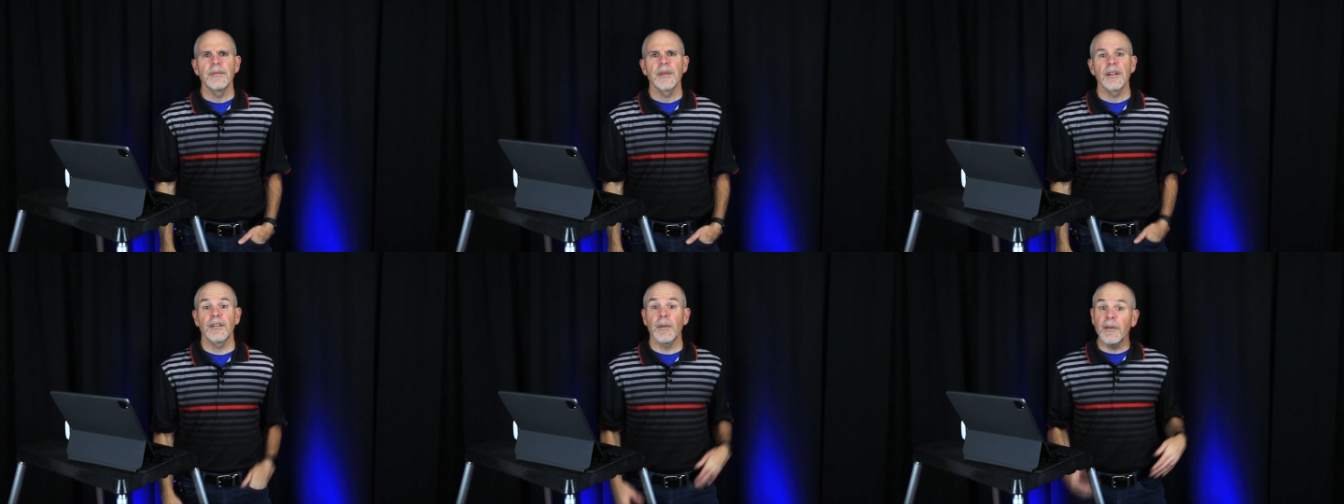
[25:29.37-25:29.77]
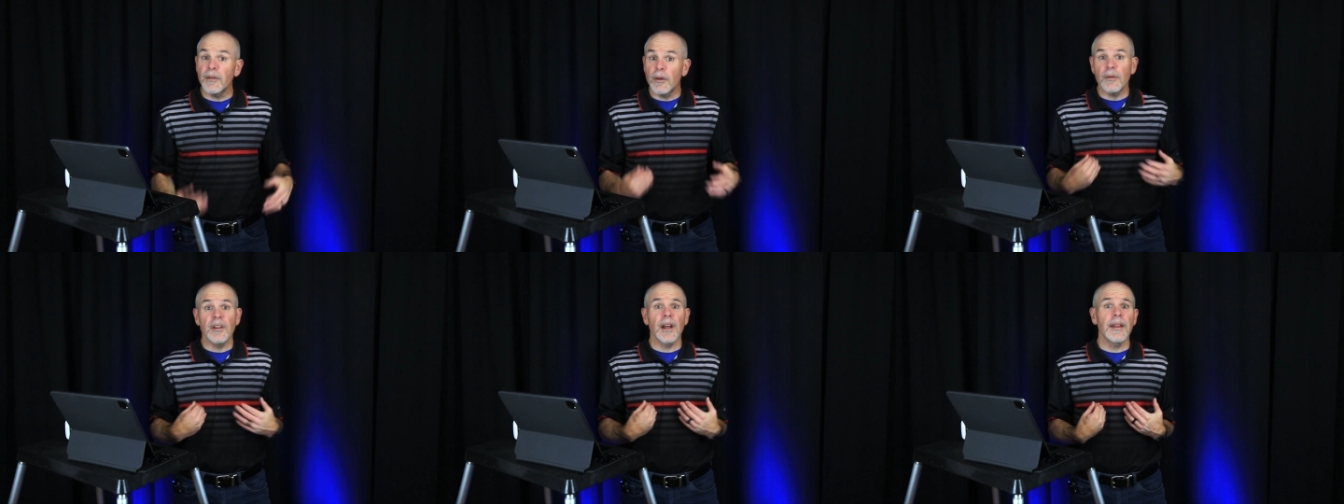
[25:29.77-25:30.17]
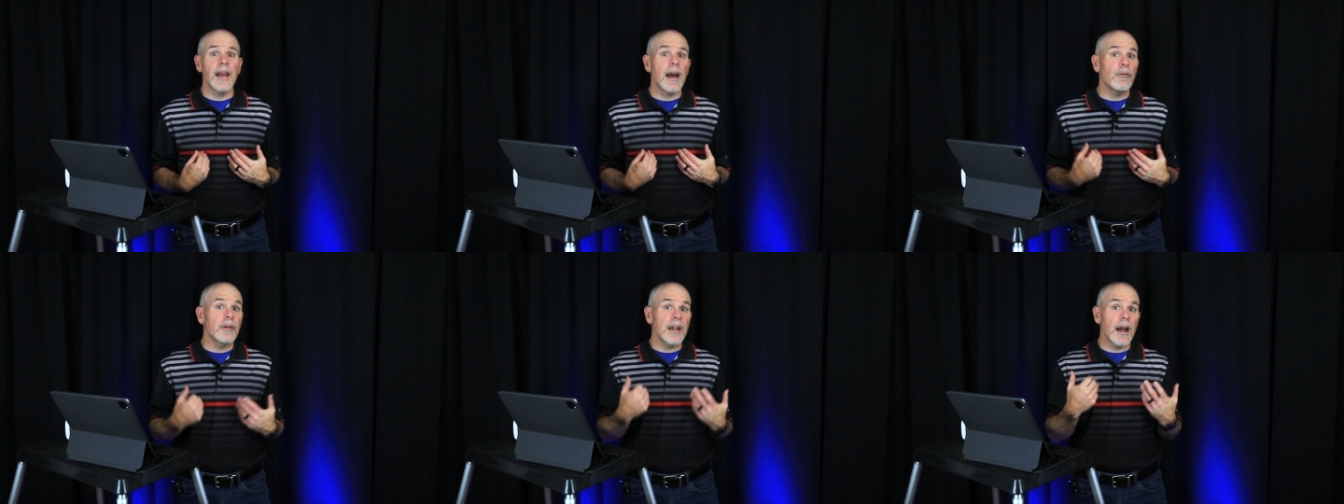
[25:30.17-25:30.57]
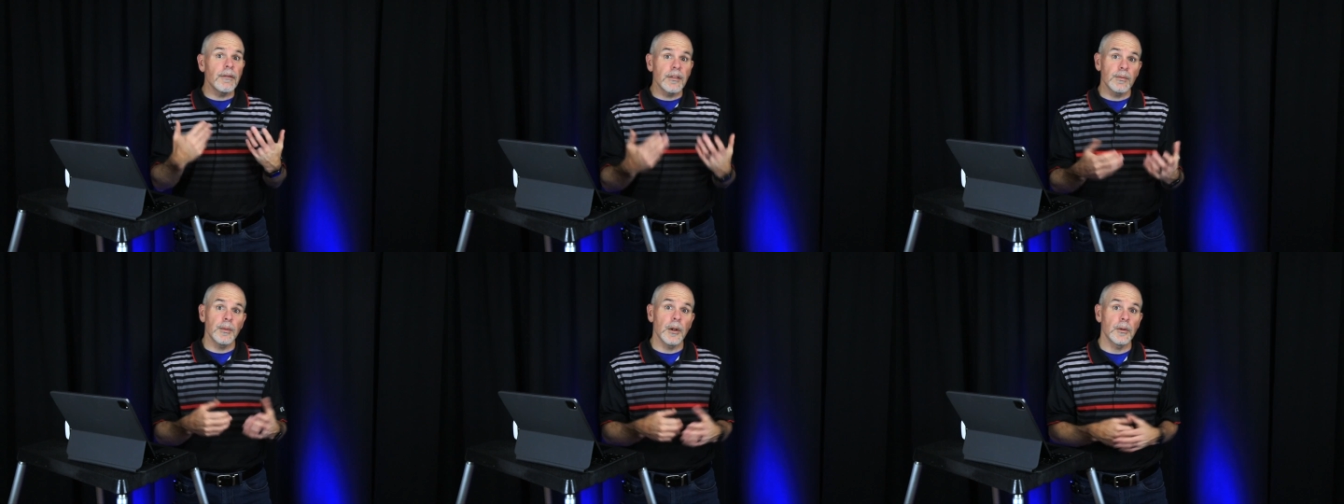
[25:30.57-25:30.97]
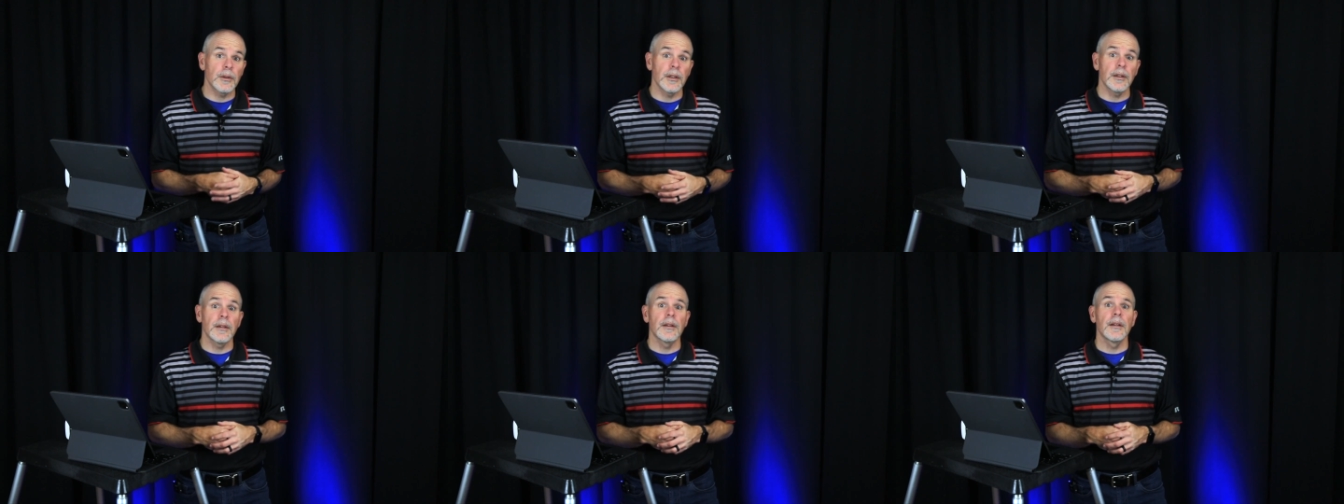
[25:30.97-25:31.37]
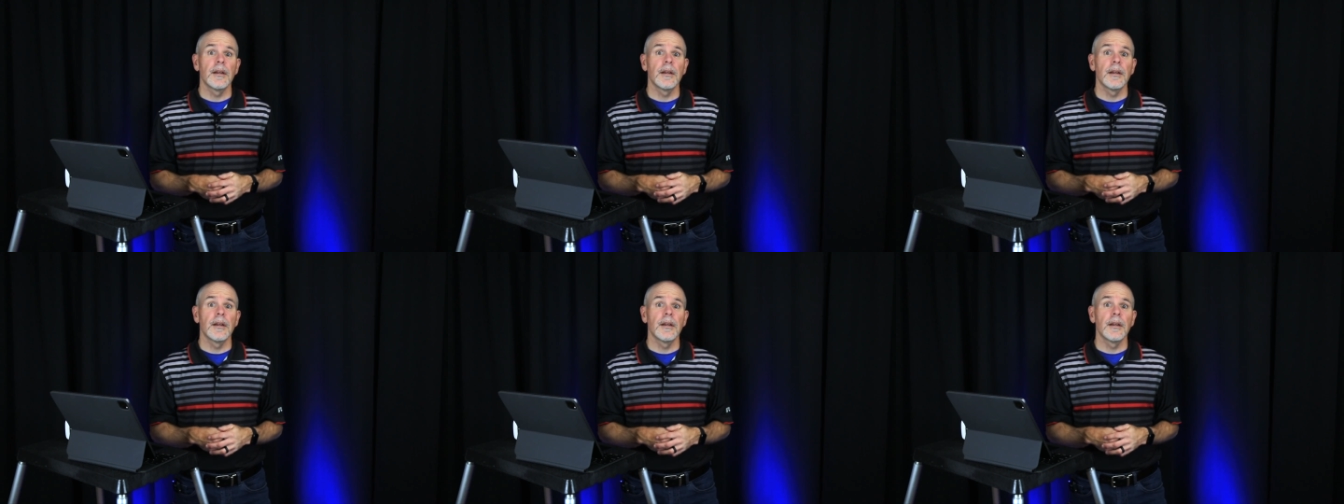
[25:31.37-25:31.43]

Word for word: Some of you have done that when I've spoken.